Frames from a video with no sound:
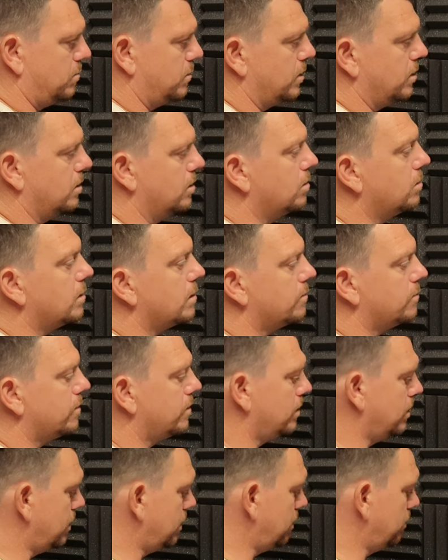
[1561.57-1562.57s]

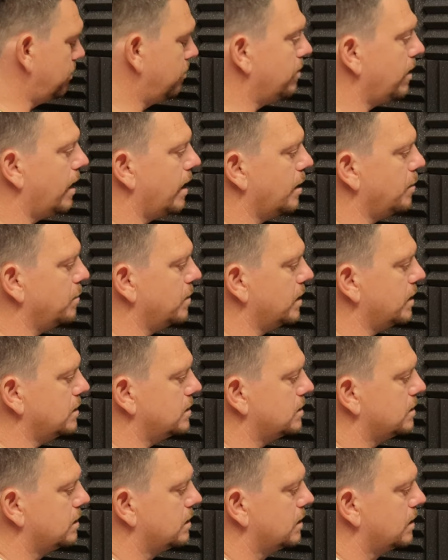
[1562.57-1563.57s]
Beautiful little flame,
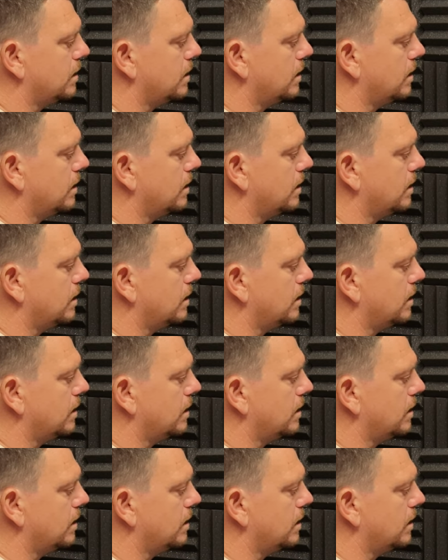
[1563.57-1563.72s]
this.